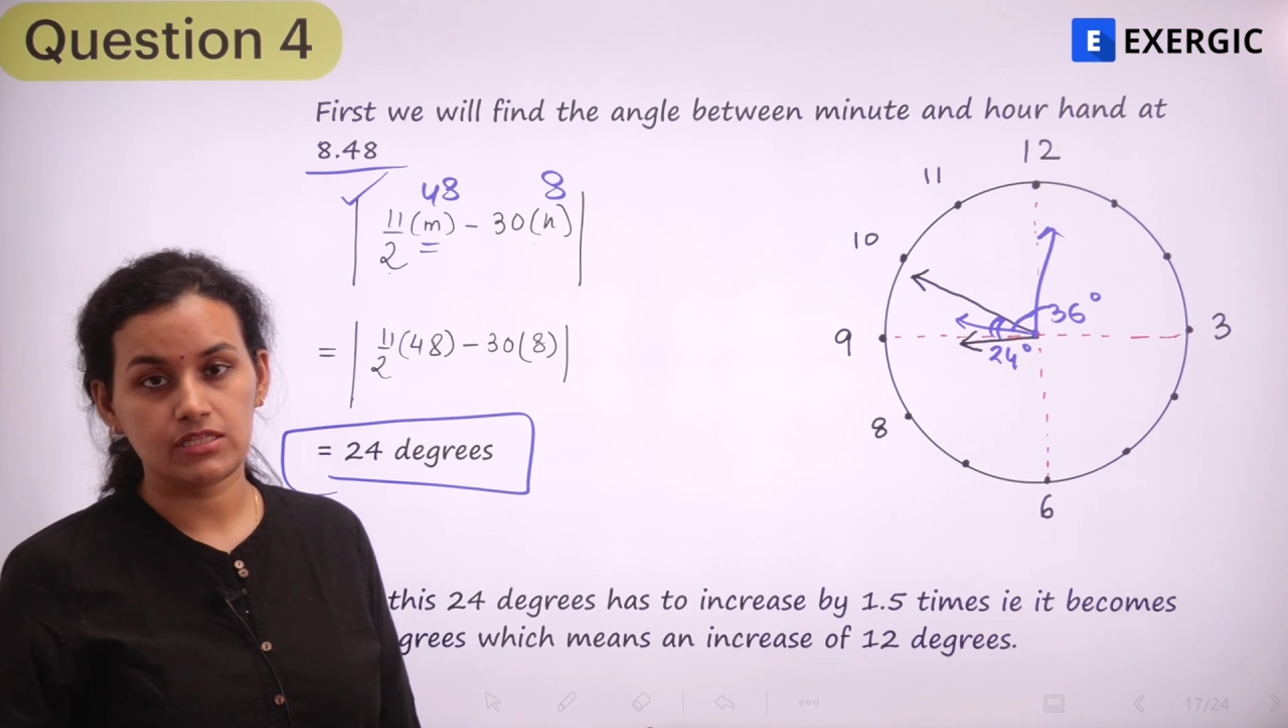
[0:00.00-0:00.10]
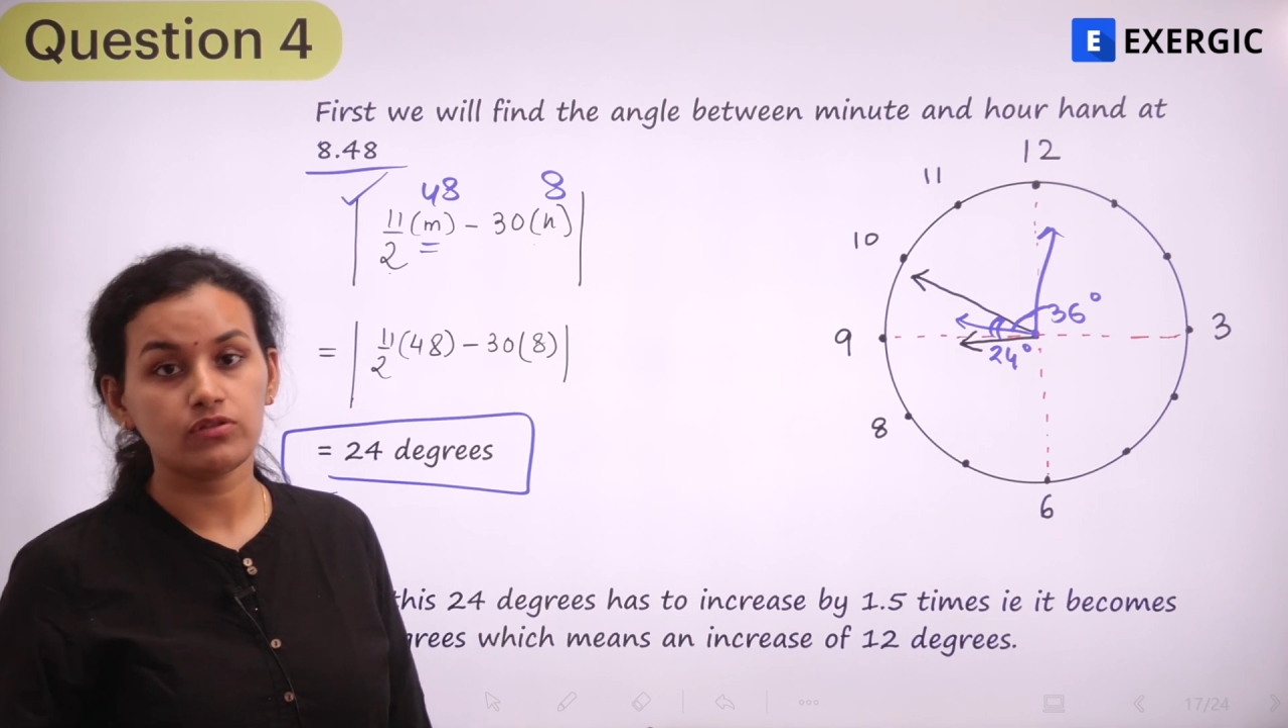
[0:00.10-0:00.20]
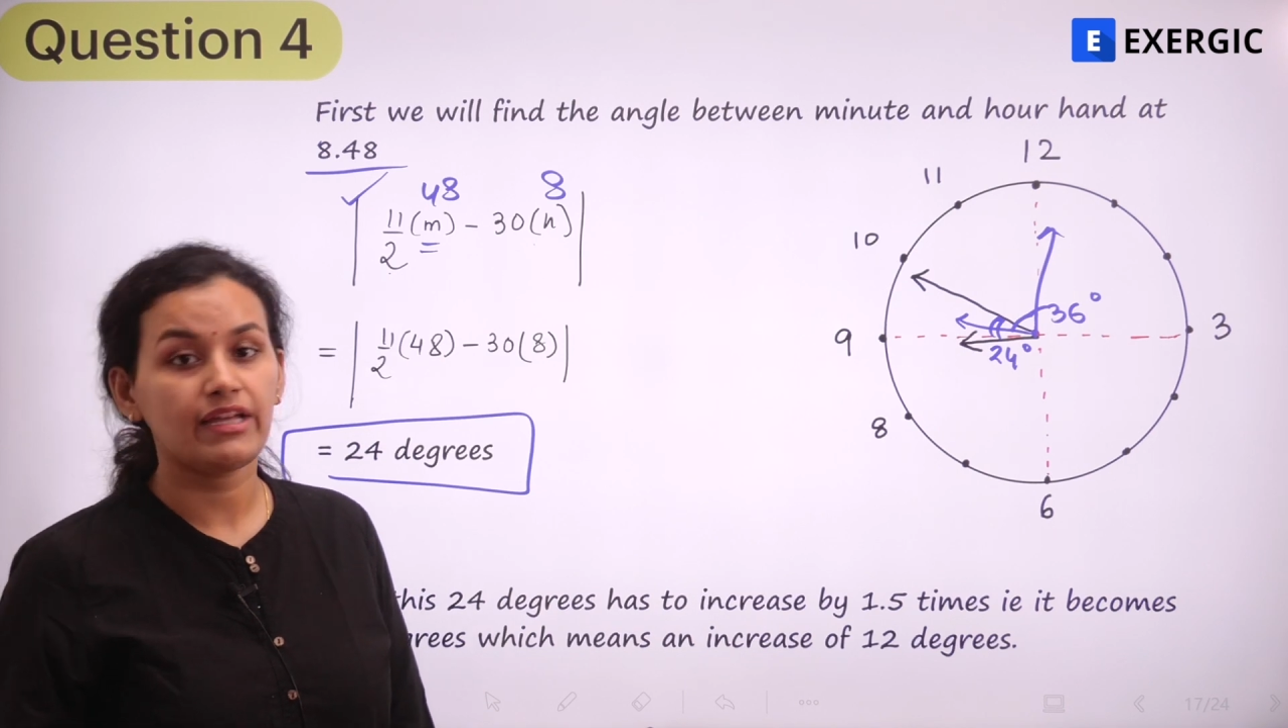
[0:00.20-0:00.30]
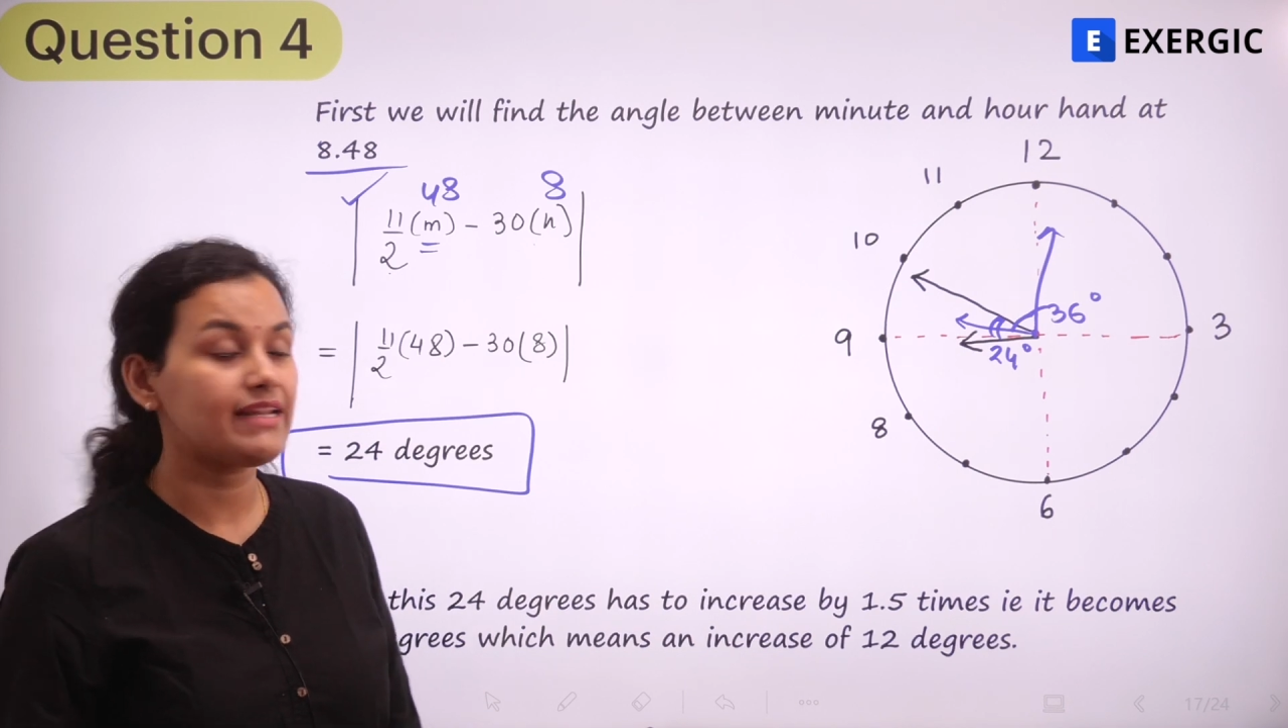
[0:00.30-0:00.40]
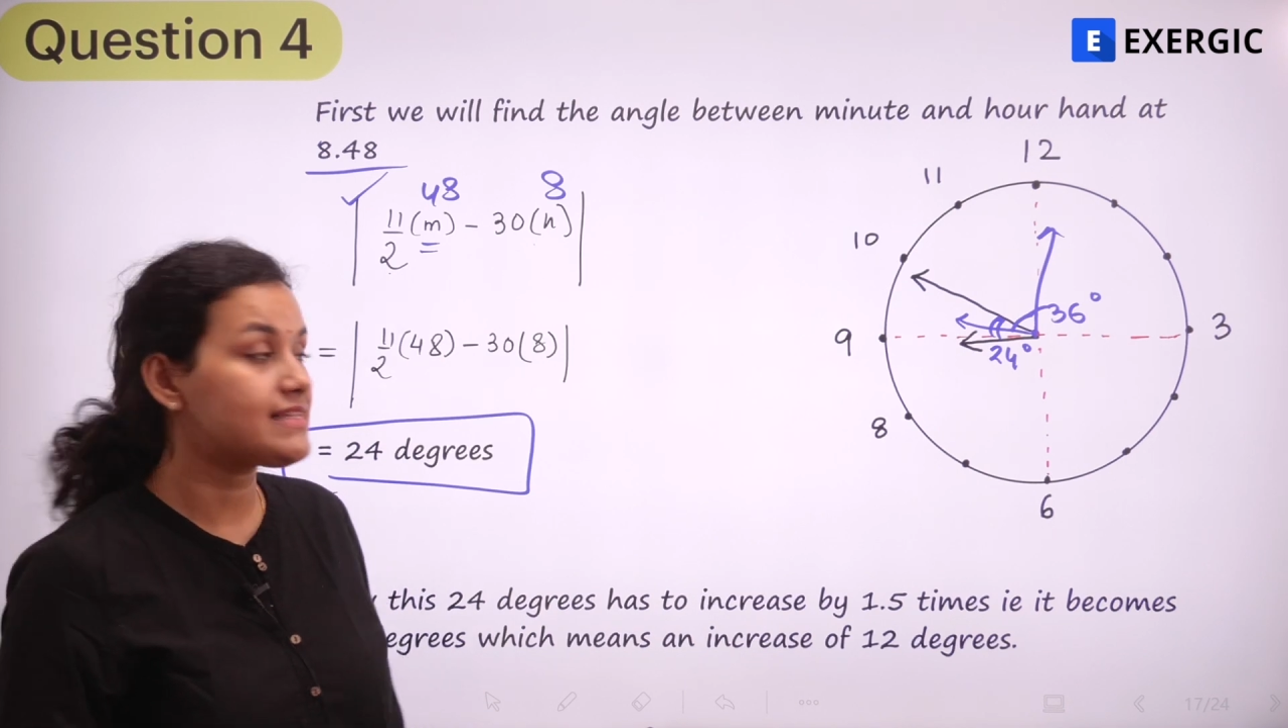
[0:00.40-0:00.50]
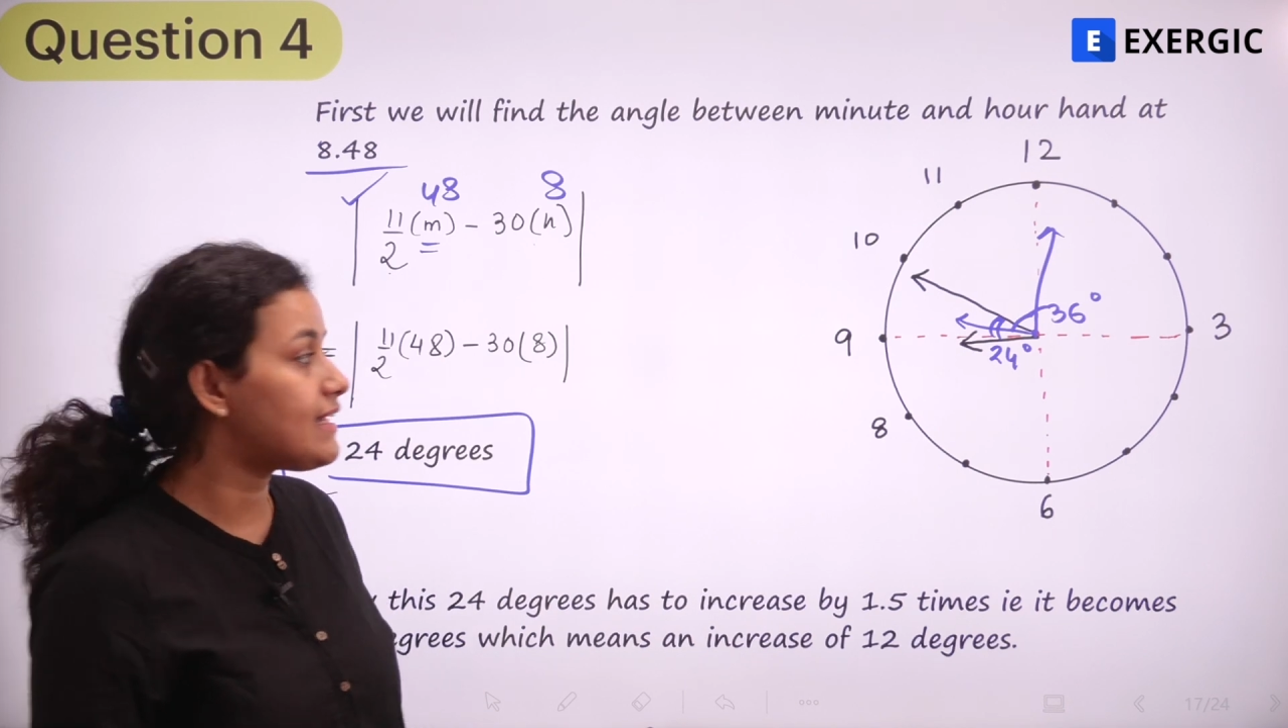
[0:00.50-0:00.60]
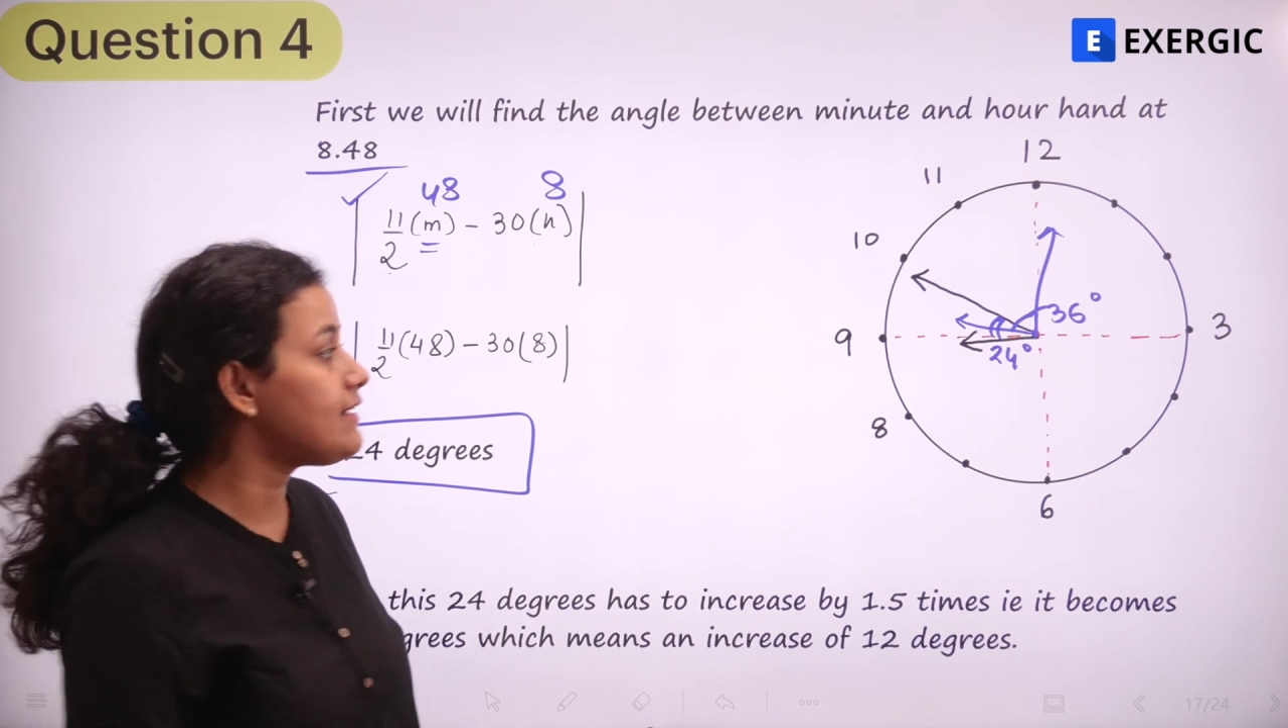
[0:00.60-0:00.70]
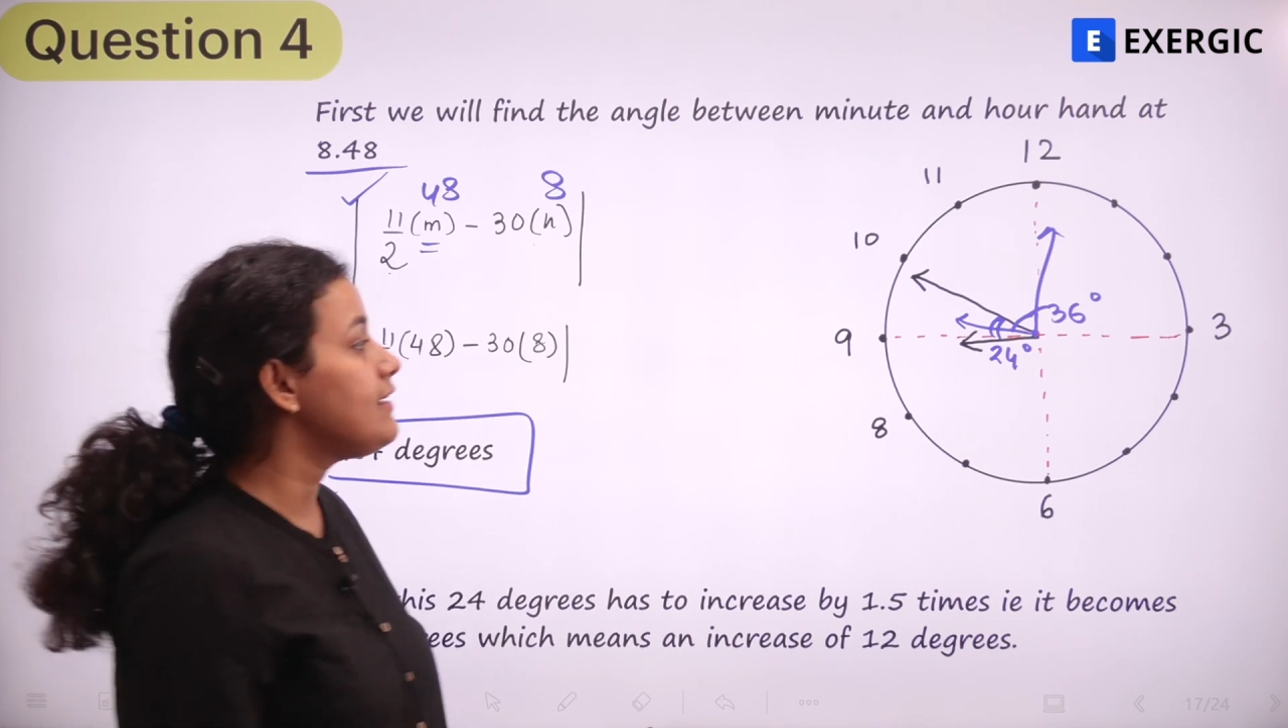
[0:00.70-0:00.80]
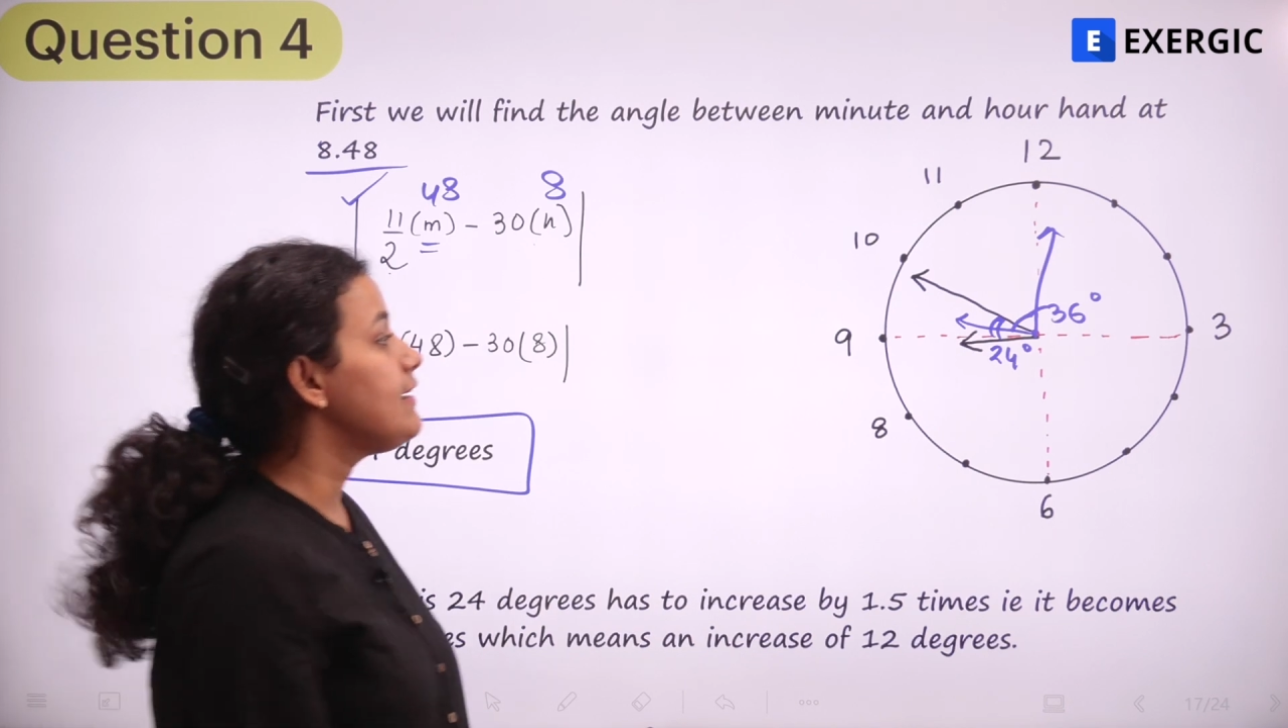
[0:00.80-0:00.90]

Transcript: so there is a